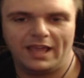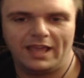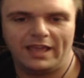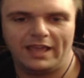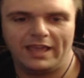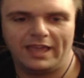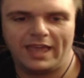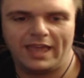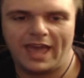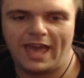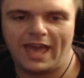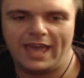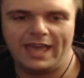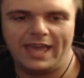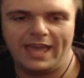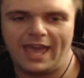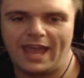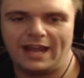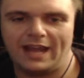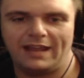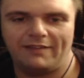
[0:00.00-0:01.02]
Yeah, he
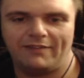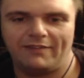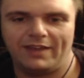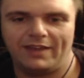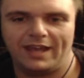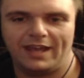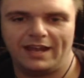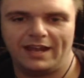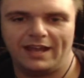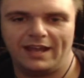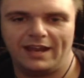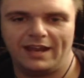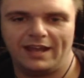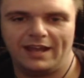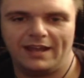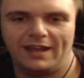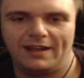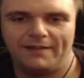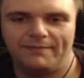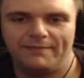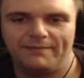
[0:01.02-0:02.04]
can't even get in
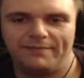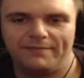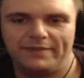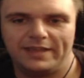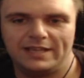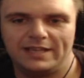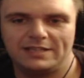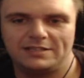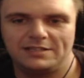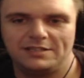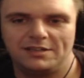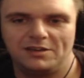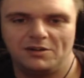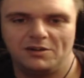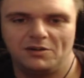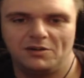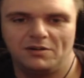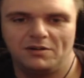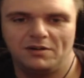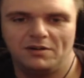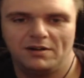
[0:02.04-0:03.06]
it. He's
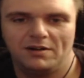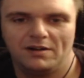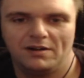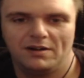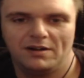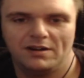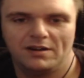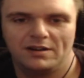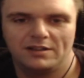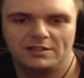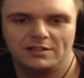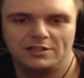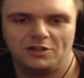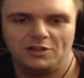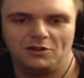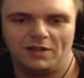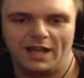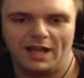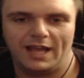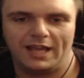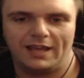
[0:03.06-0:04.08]
too
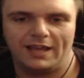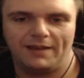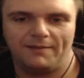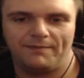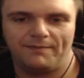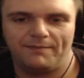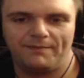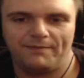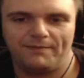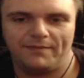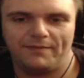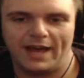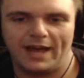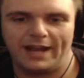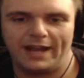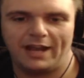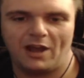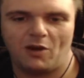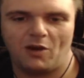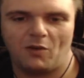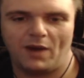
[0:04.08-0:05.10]
light.
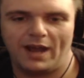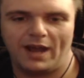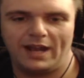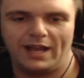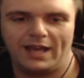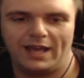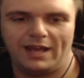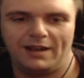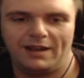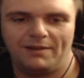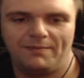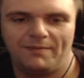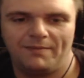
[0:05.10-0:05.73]
I'd go right in.